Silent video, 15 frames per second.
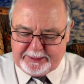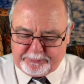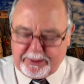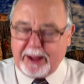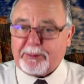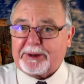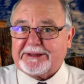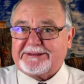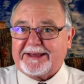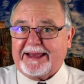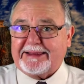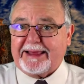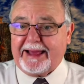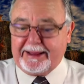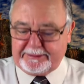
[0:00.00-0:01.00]
Why would he say
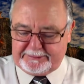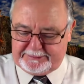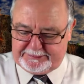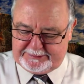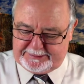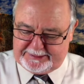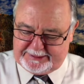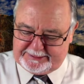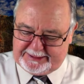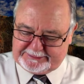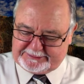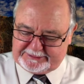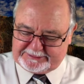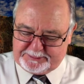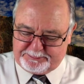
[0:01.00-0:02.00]
that?
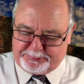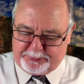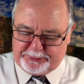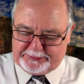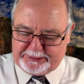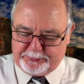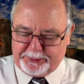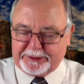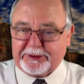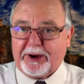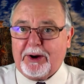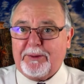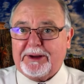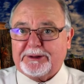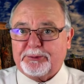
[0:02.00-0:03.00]
Unless it's important that we
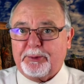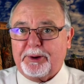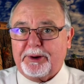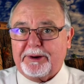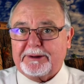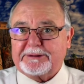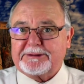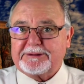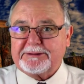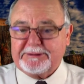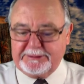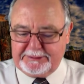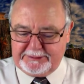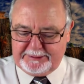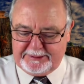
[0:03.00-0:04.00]
know his words,
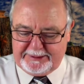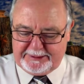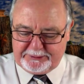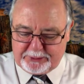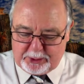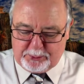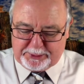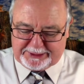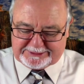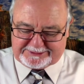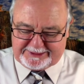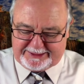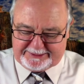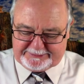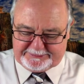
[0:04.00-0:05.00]
know what he
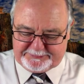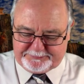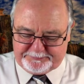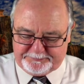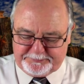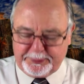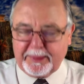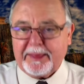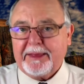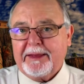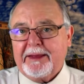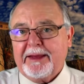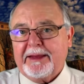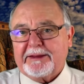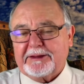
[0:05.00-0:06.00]
said.
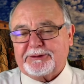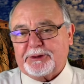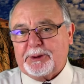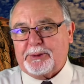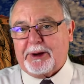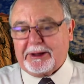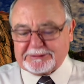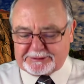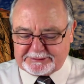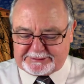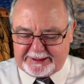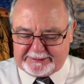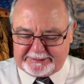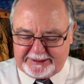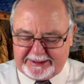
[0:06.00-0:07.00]
Yeshua also
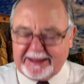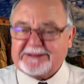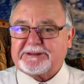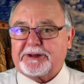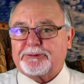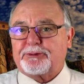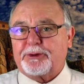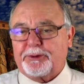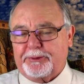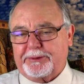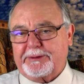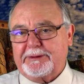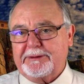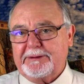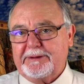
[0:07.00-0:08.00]
said that he's the
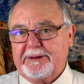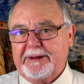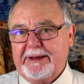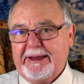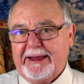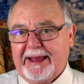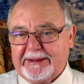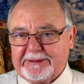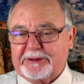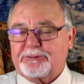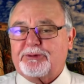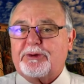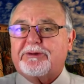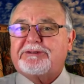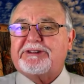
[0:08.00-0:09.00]
truth, and the
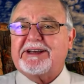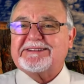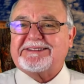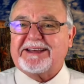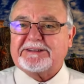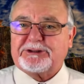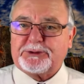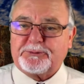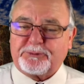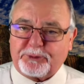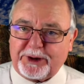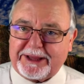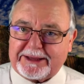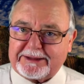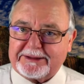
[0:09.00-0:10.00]
truth shall set you
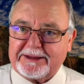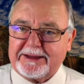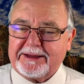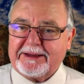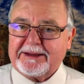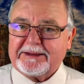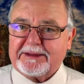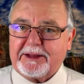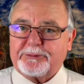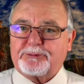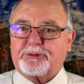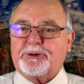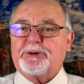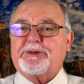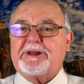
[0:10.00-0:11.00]
free. The
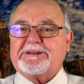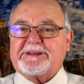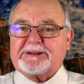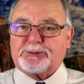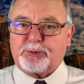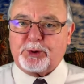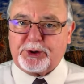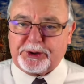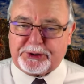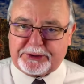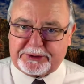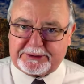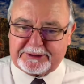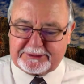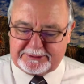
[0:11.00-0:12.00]
truth is his
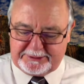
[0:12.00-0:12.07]
word.